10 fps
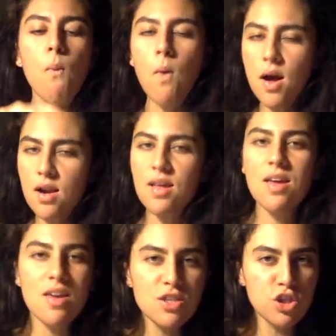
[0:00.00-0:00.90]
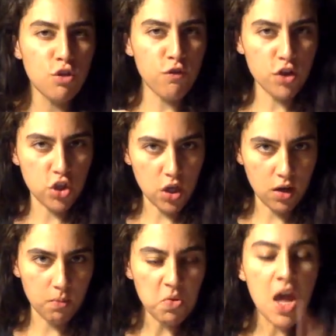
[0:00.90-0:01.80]
What is the
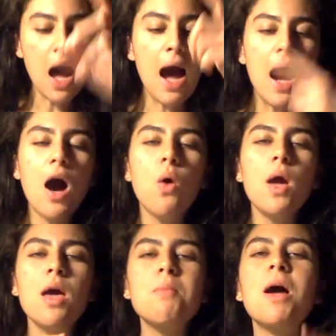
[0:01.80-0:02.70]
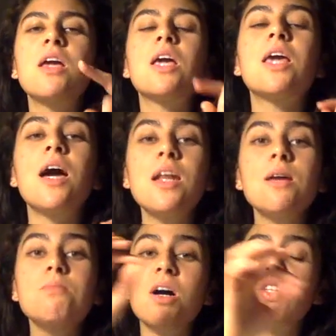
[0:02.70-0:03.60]
vision? How am I
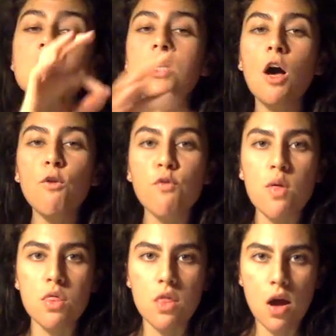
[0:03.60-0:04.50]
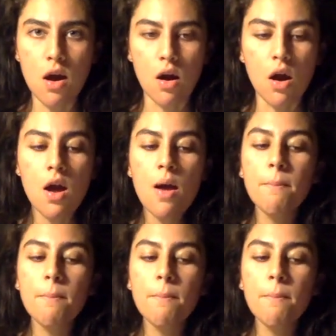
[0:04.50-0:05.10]
getting myself there?